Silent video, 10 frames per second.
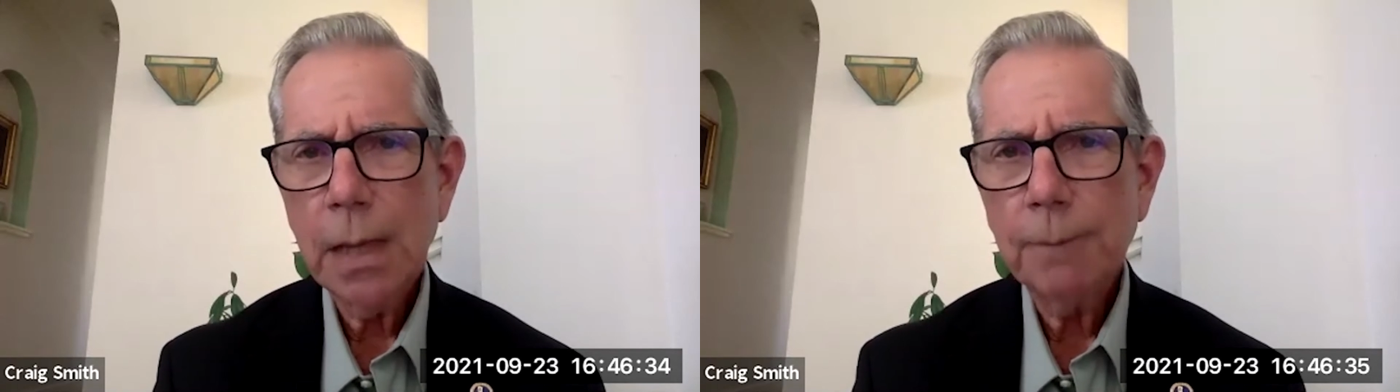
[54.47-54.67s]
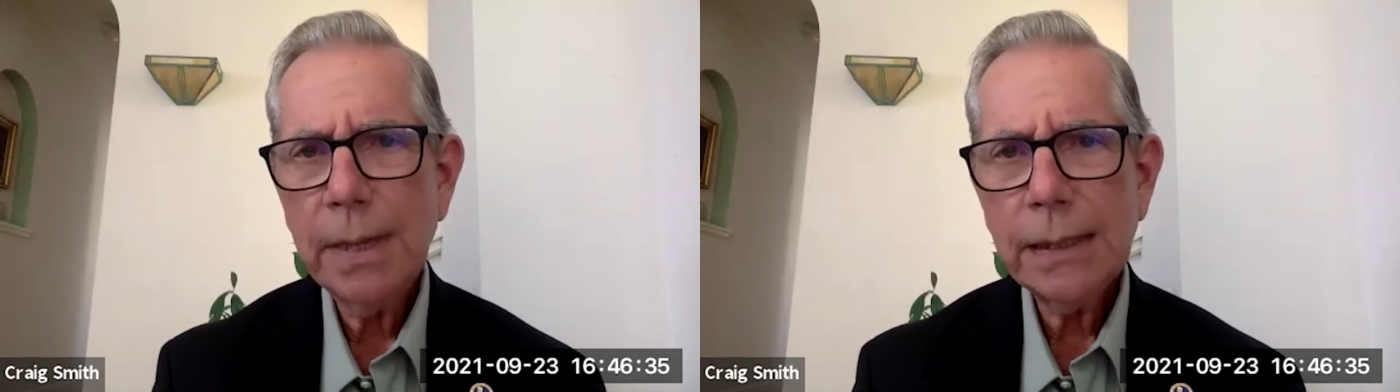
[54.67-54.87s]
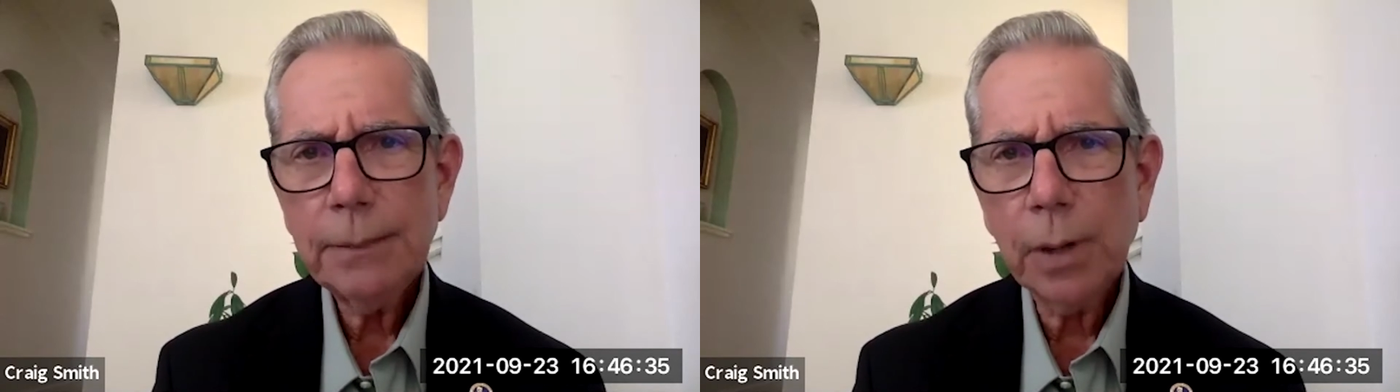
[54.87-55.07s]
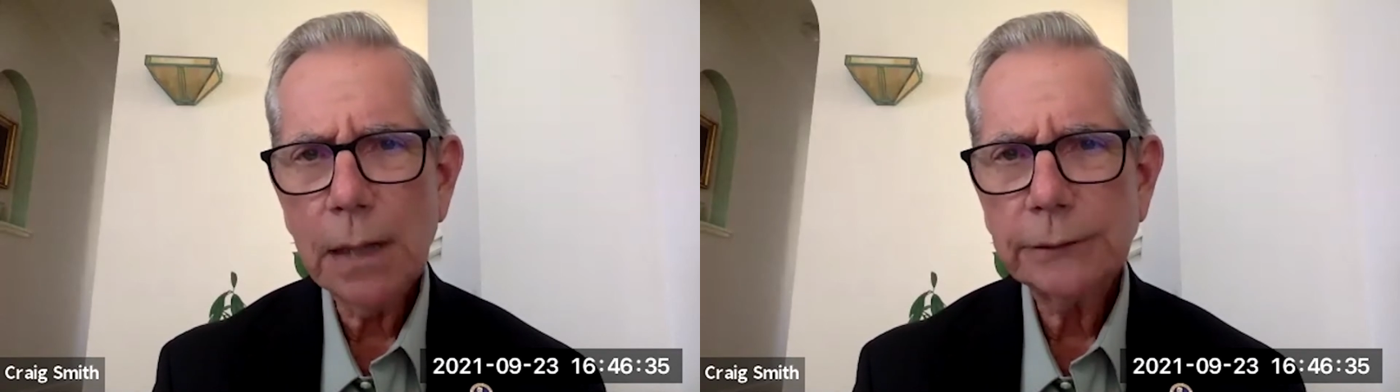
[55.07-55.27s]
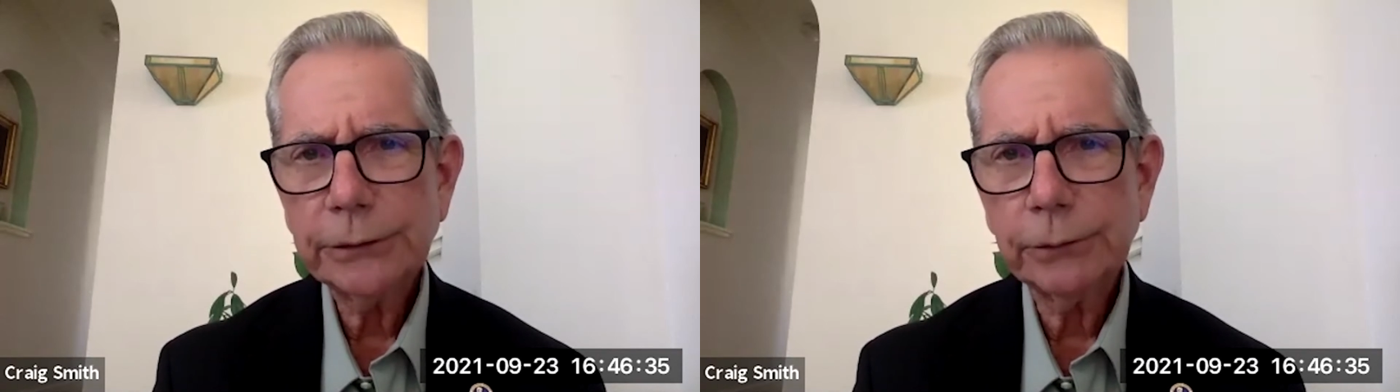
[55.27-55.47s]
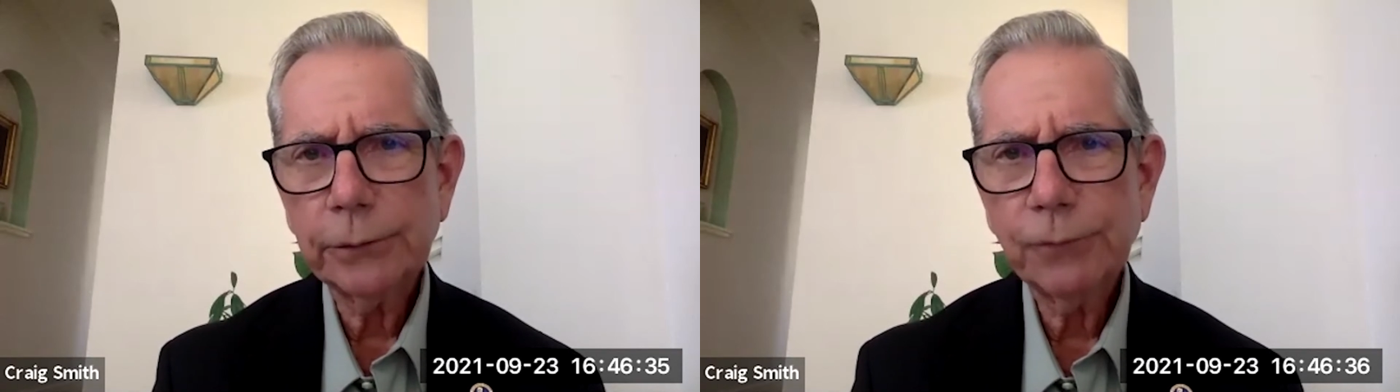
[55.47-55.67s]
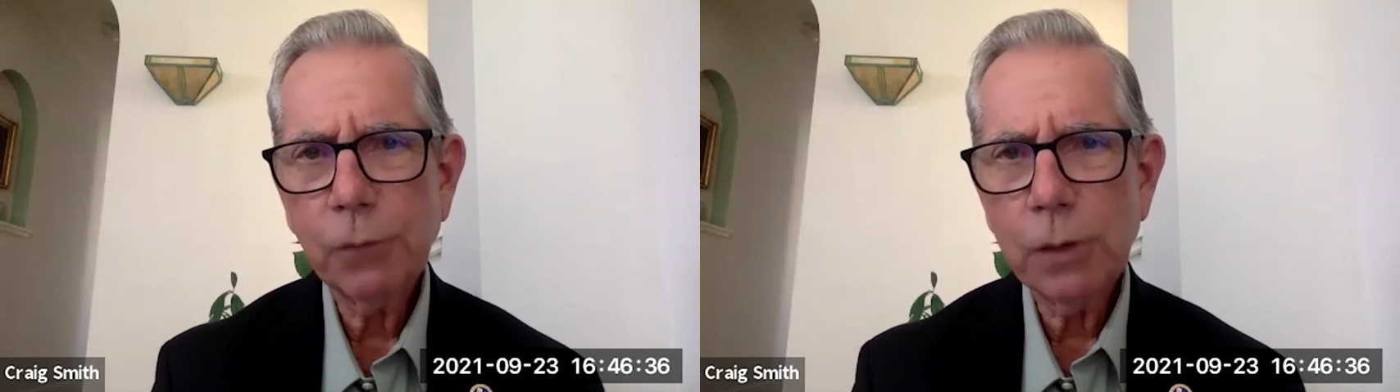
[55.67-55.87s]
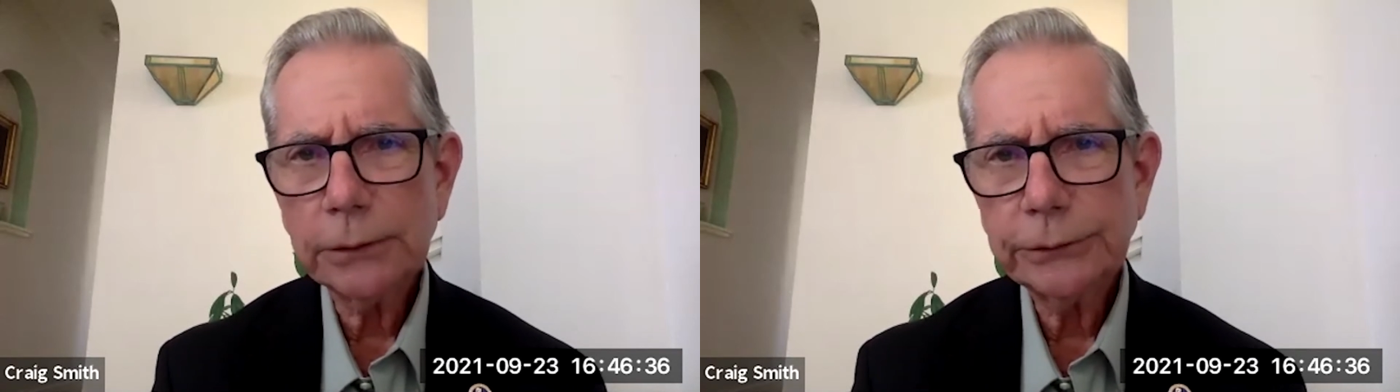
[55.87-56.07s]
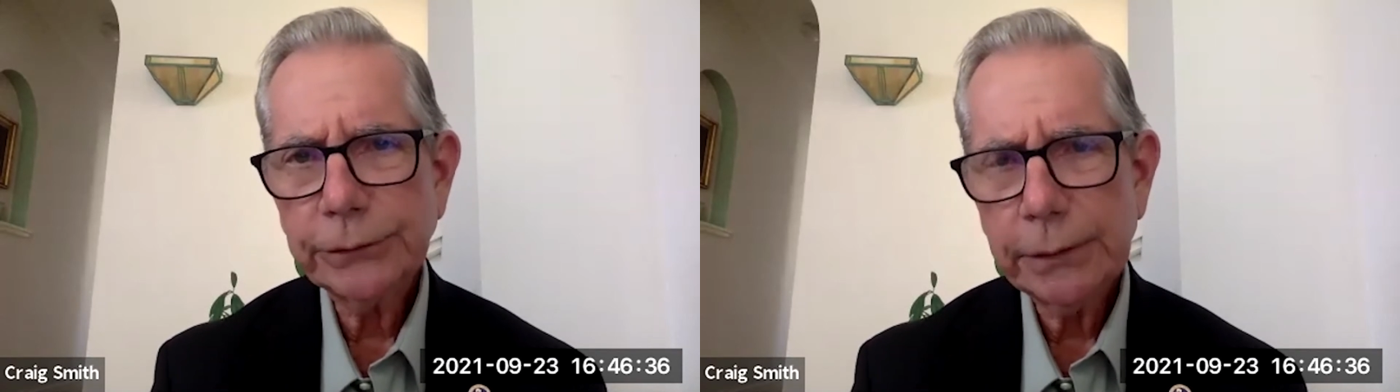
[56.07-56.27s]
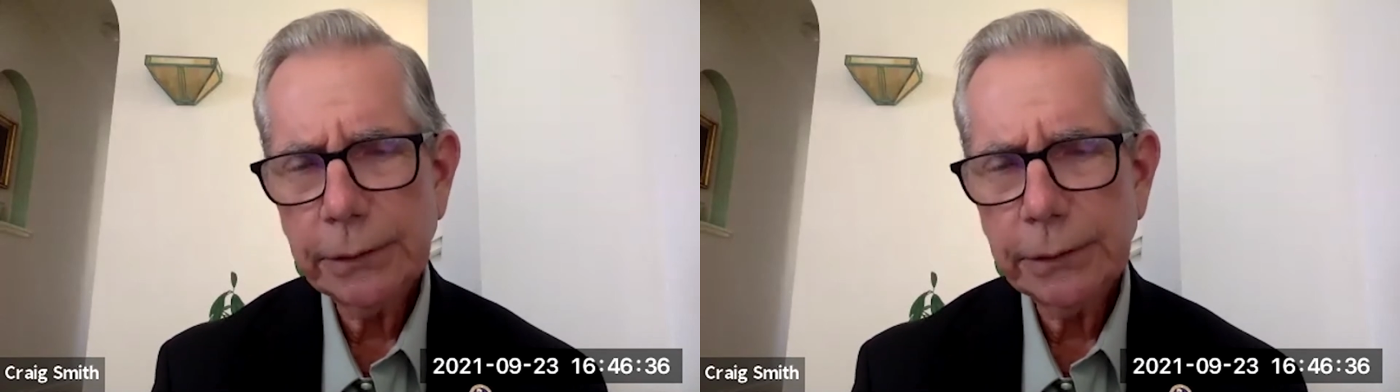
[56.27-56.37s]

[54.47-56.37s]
Many Protestant reformers,